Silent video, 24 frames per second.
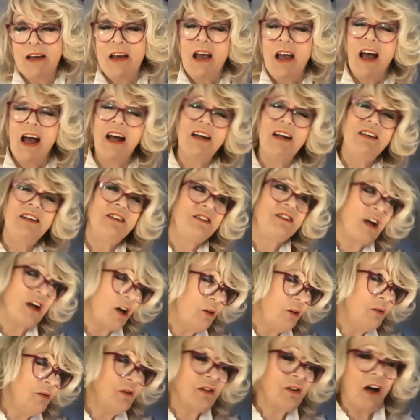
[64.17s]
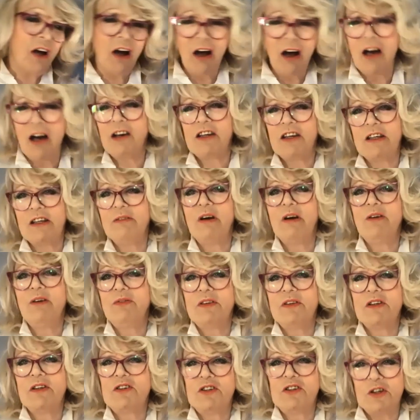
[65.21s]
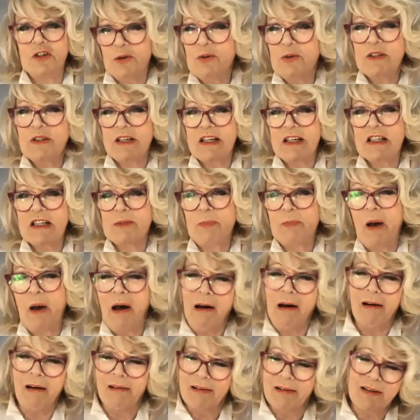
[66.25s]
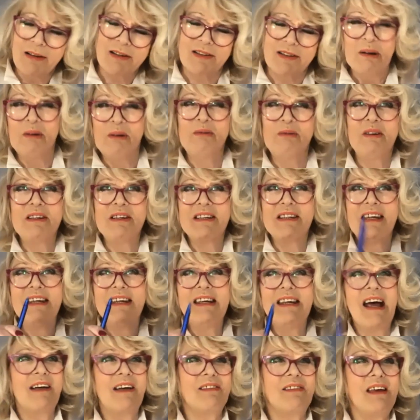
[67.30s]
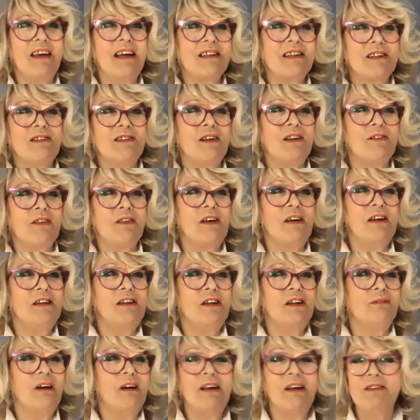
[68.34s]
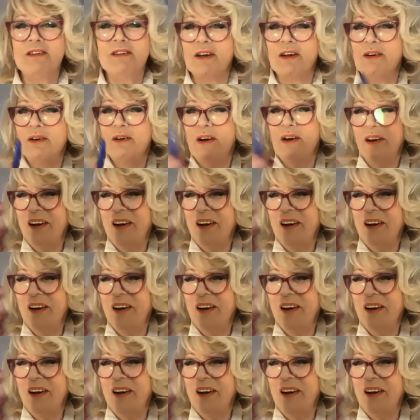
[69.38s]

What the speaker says: And don't argue over the juiciest parts. Oh, you see, now there's another innuendo